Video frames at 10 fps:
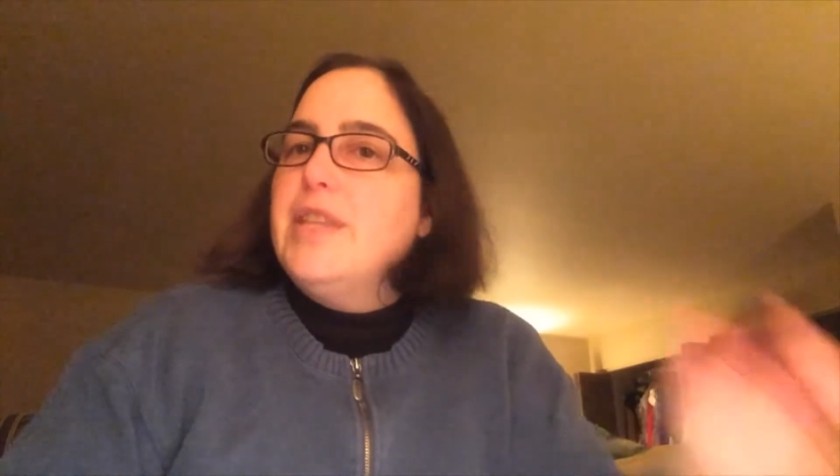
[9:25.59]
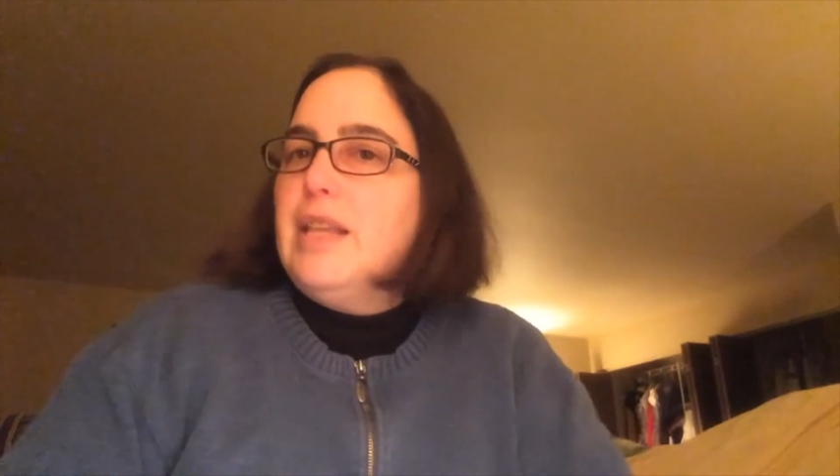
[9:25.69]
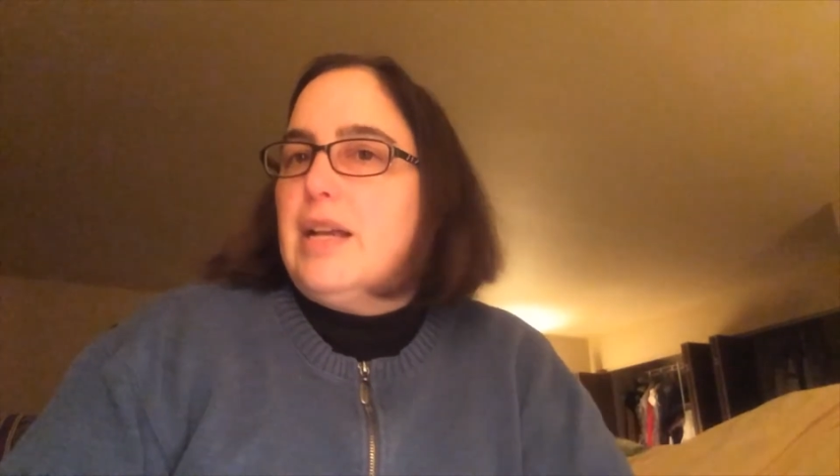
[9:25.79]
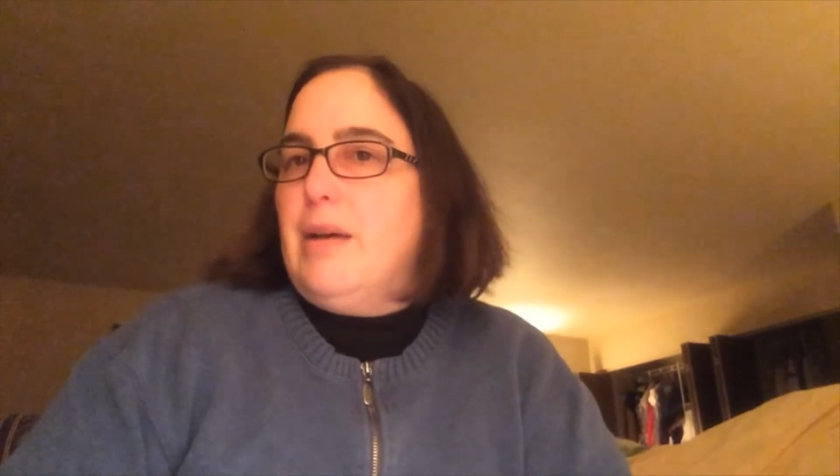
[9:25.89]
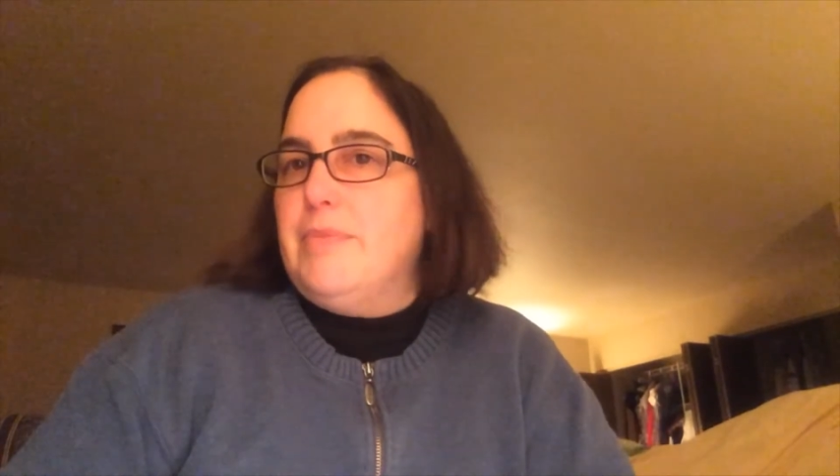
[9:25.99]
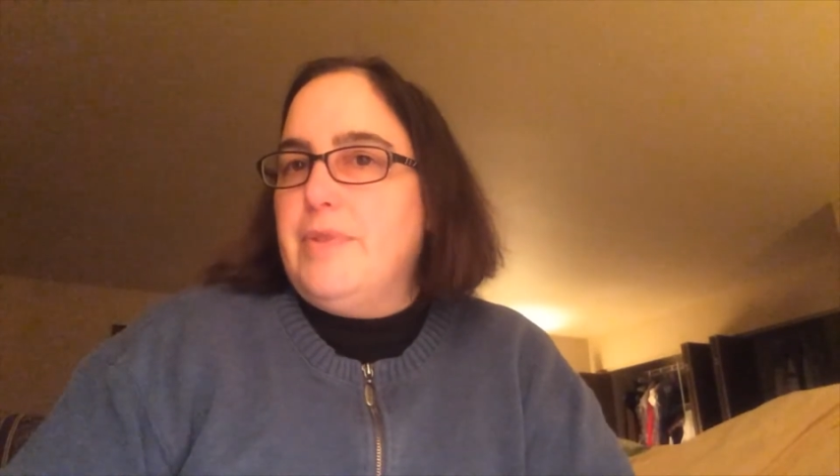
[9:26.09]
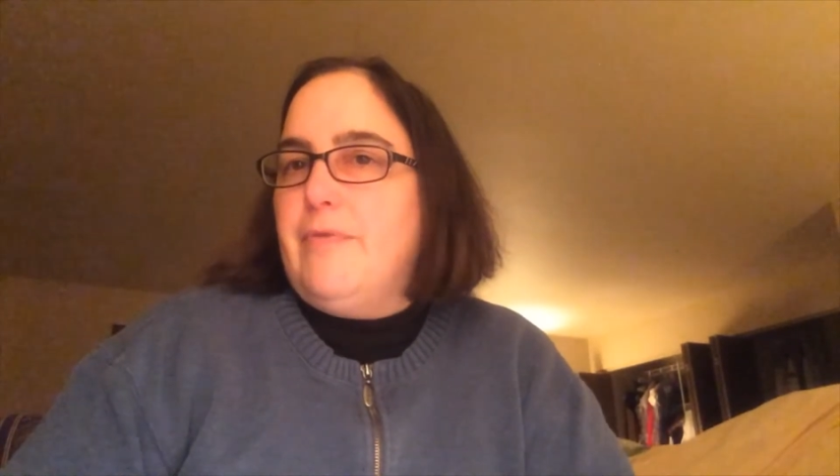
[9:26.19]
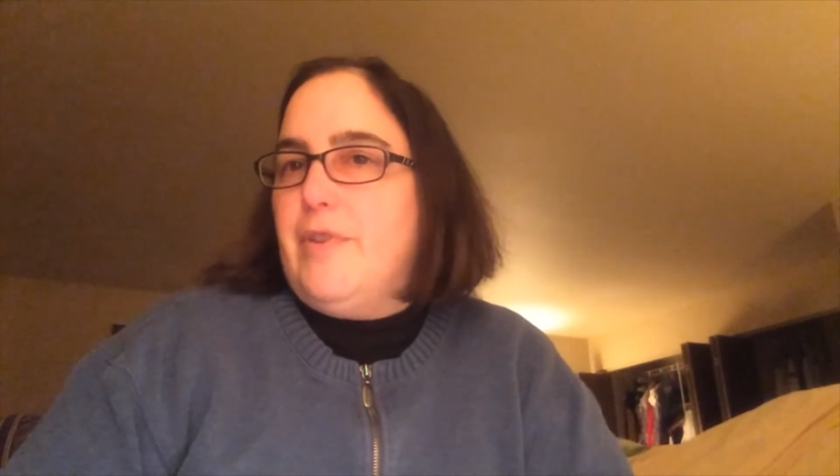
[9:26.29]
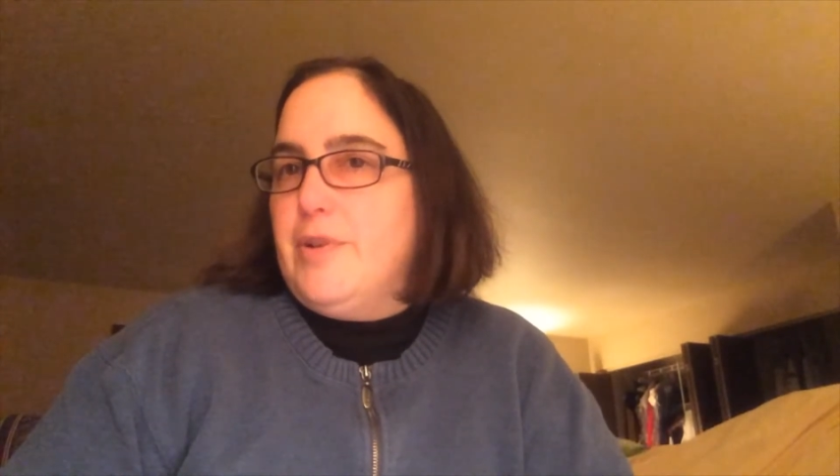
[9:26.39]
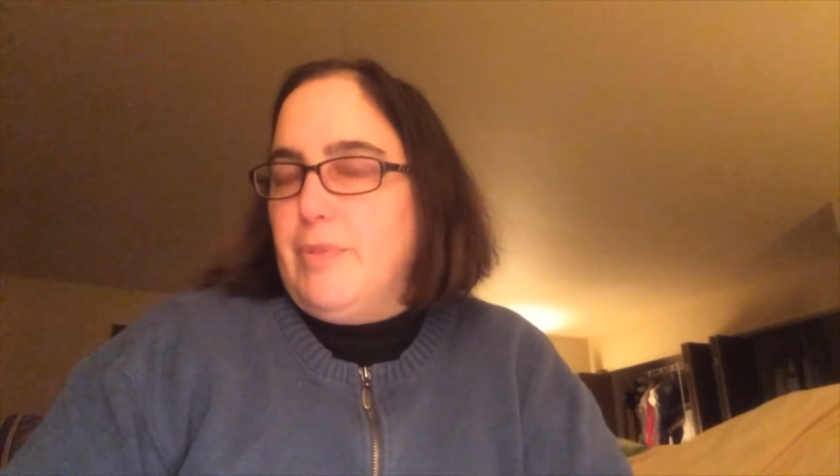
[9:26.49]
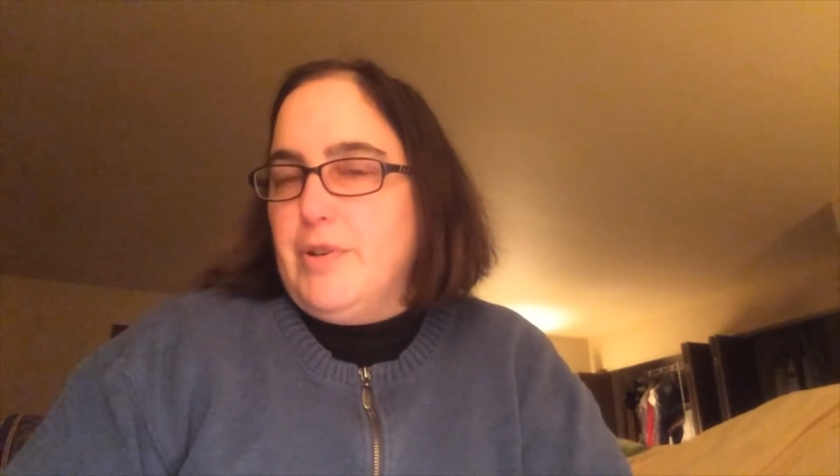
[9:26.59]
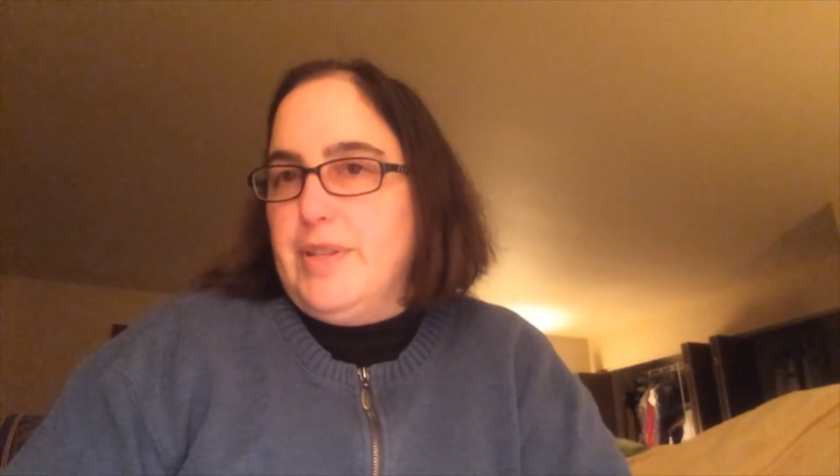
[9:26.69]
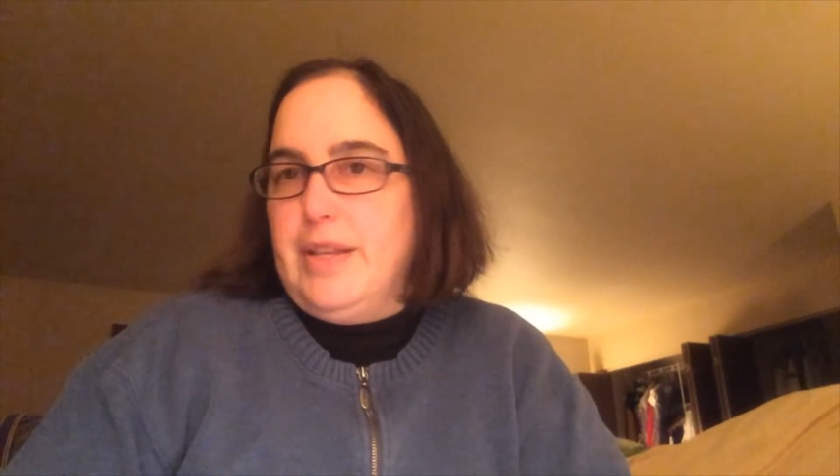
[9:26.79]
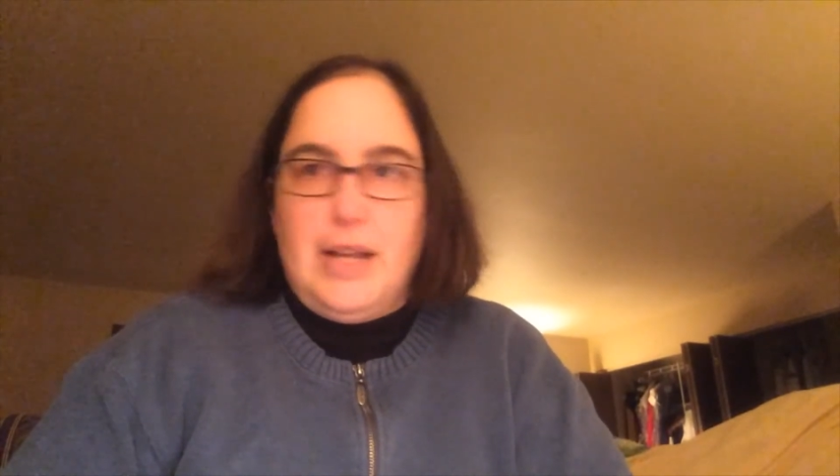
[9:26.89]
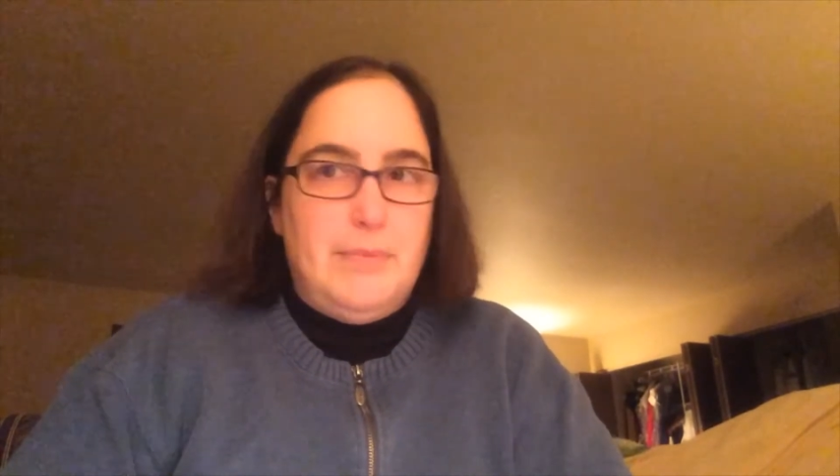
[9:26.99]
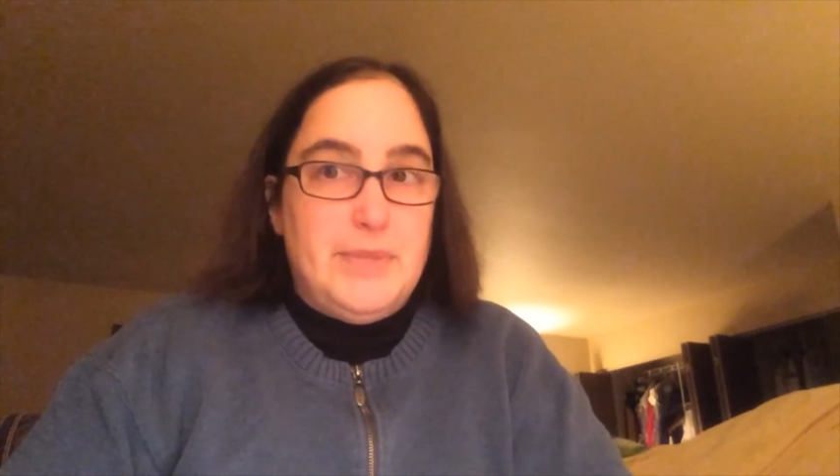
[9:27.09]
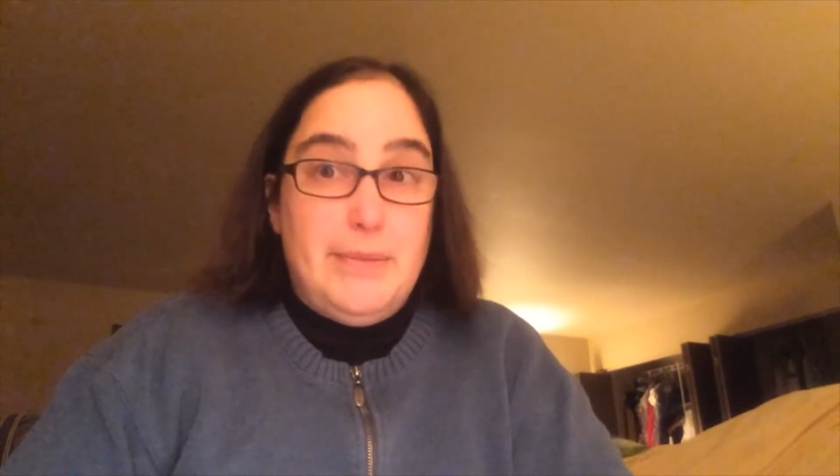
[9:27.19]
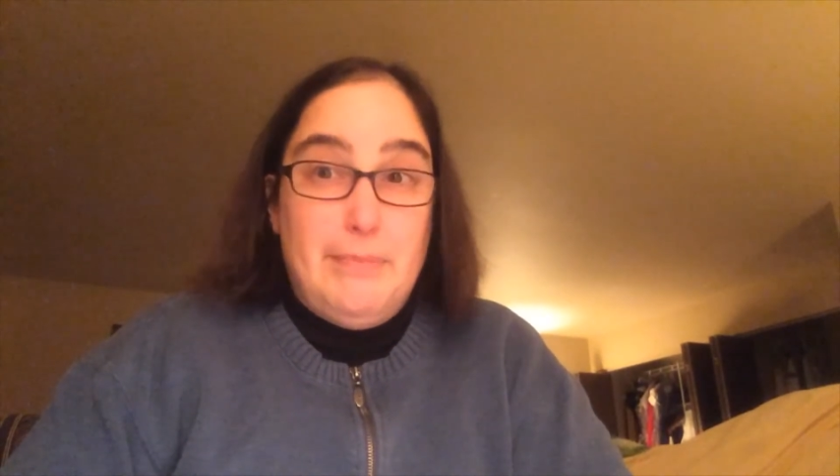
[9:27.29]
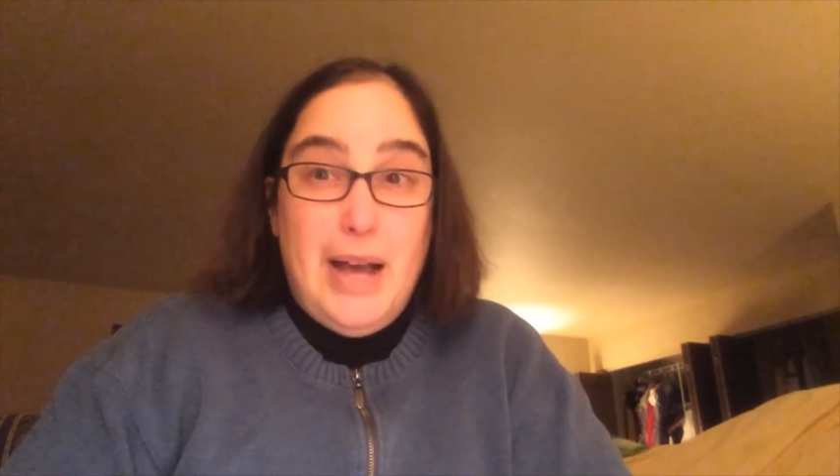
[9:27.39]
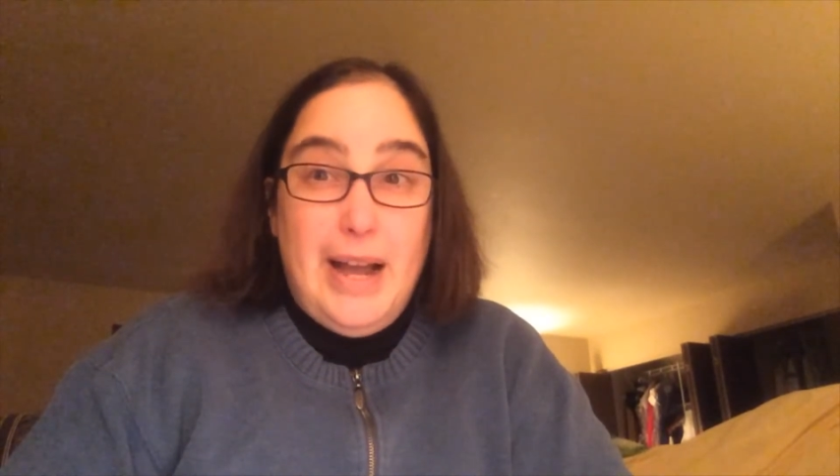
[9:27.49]
person that comes
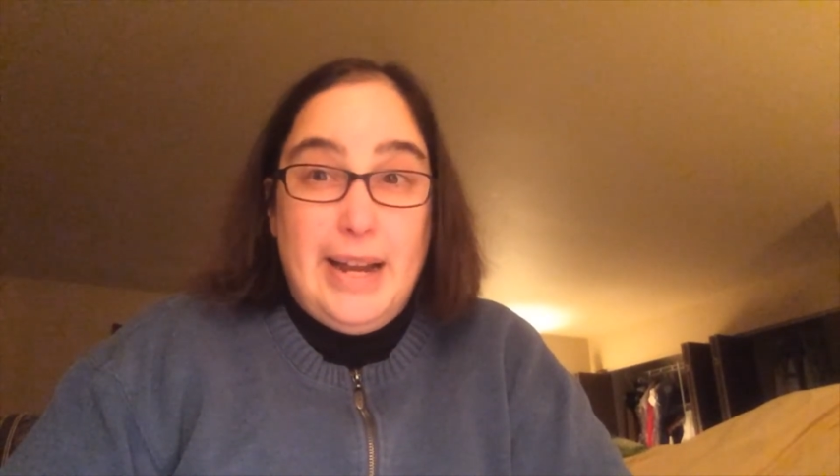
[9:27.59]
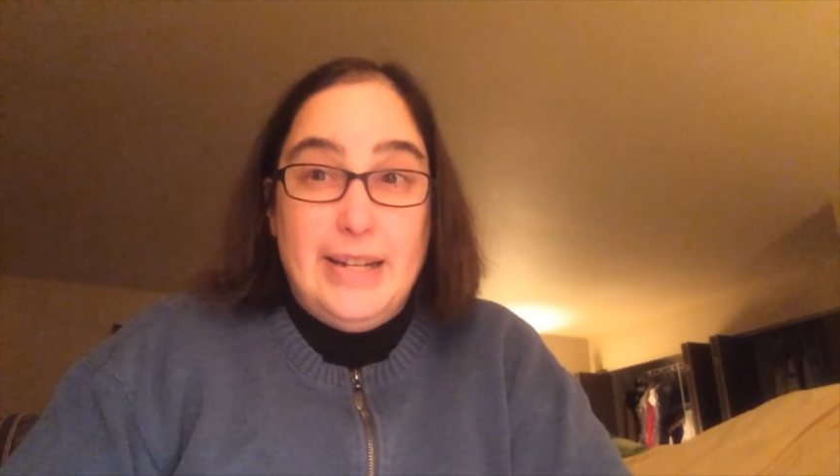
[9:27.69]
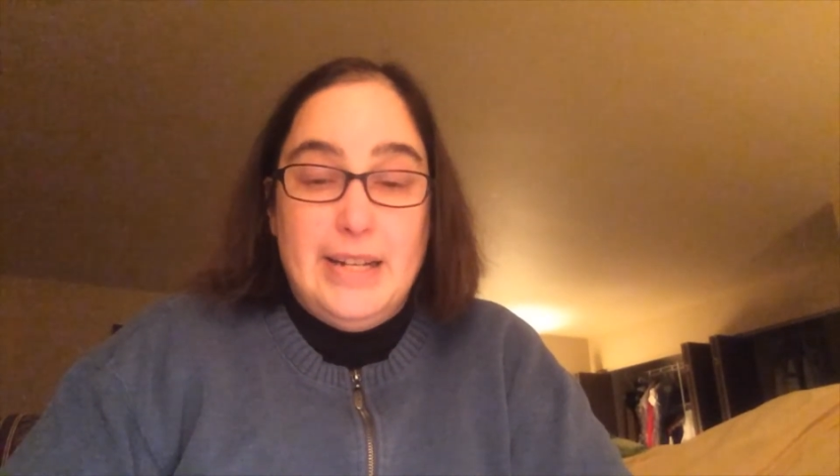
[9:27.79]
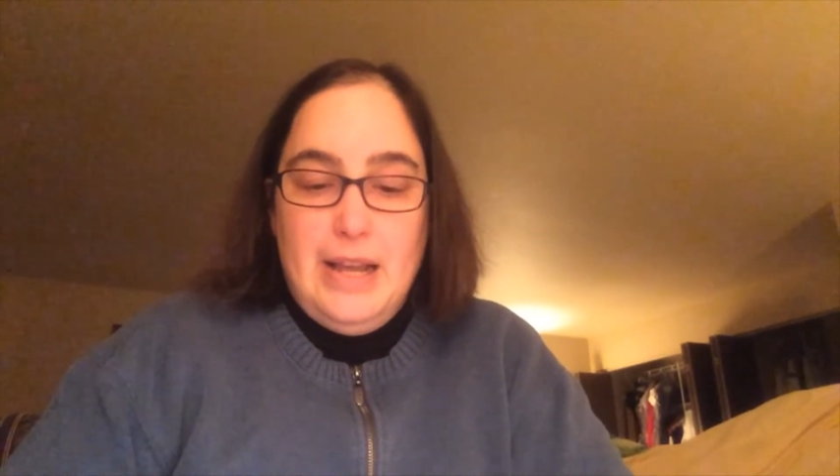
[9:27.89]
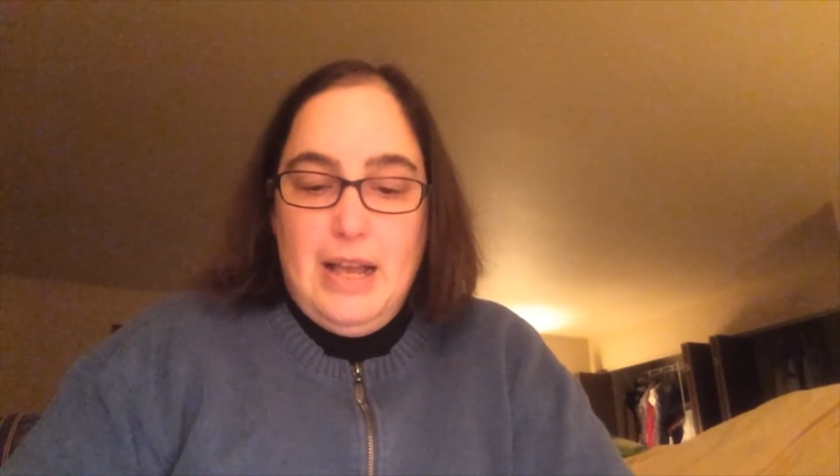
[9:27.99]
to mind